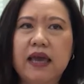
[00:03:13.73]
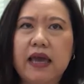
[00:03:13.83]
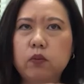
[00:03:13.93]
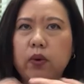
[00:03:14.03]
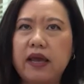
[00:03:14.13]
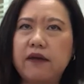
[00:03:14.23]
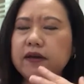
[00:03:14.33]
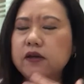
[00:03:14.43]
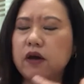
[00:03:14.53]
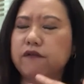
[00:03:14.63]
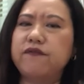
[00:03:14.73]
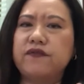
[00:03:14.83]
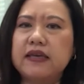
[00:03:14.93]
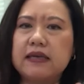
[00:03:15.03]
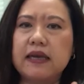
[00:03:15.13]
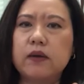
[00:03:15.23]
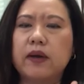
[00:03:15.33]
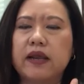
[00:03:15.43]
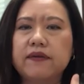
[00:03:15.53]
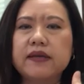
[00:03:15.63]
And whatever you're feeling,
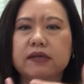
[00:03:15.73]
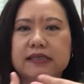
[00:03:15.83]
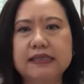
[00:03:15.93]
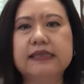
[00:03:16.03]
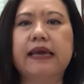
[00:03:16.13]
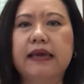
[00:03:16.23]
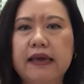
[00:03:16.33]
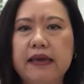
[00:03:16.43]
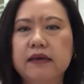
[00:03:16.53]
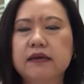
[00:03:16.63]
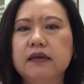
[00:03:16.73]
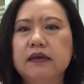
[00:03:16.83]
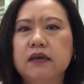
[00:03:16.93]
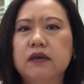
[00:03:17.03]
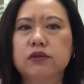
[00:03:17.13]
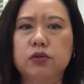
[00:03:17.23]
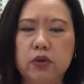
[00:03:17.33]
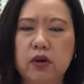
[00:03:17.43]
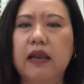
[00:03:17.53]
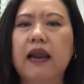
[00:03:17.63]
whatever you're saying to
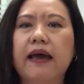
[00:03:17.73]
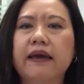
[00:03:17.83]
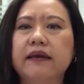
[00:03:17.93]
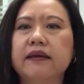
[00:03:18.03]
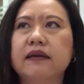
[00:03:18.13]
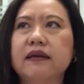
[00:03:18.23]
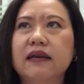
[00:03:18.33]
your client,